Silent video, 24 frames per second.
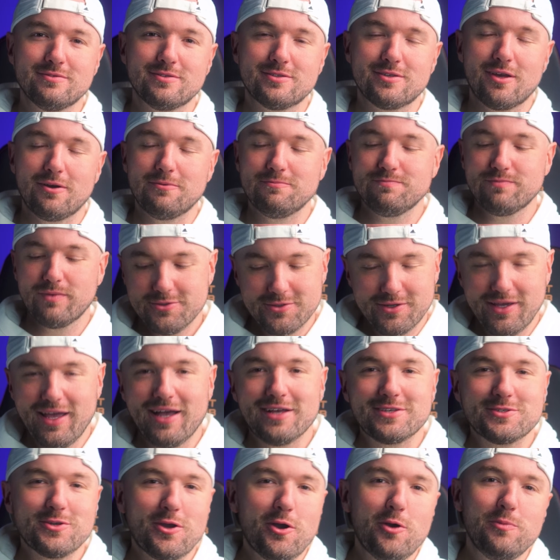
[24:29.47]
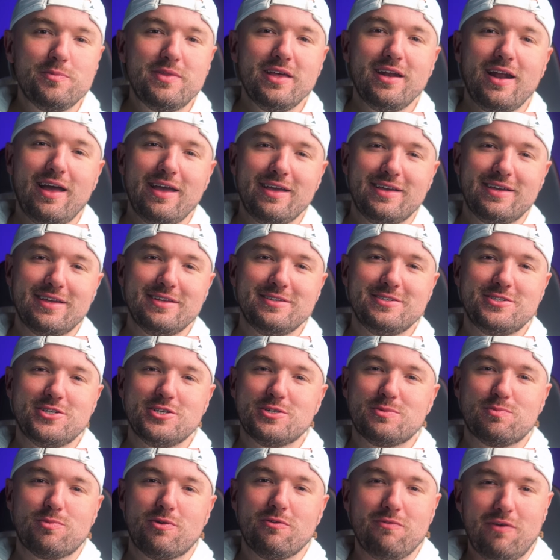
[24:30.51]
So yeah, so I hope that I can
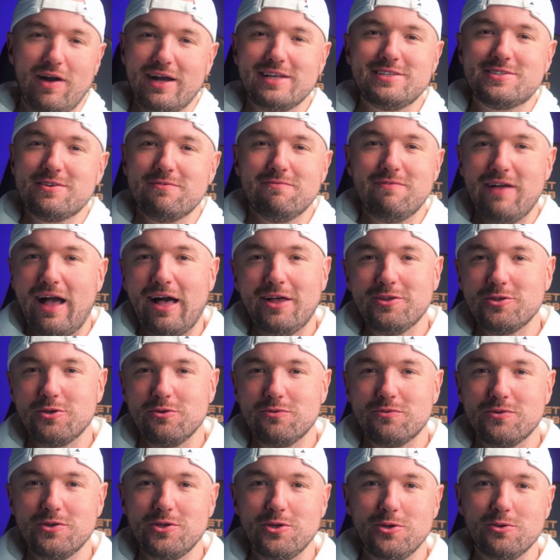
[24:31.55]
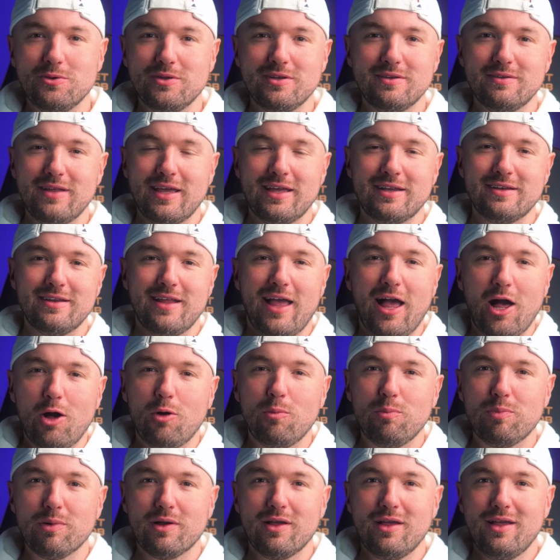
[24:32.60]
just provide some value for you and
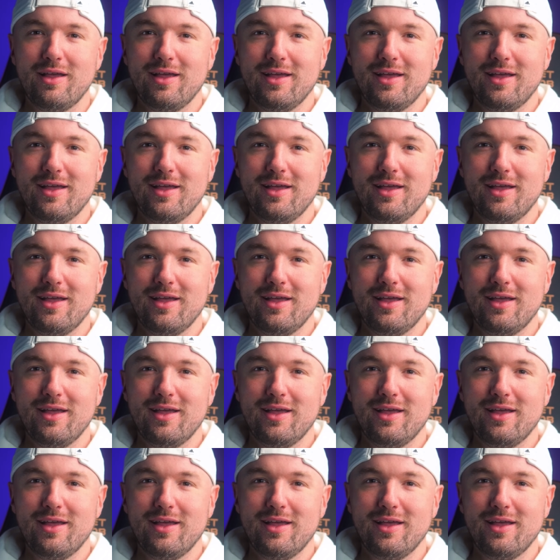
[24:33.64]
help,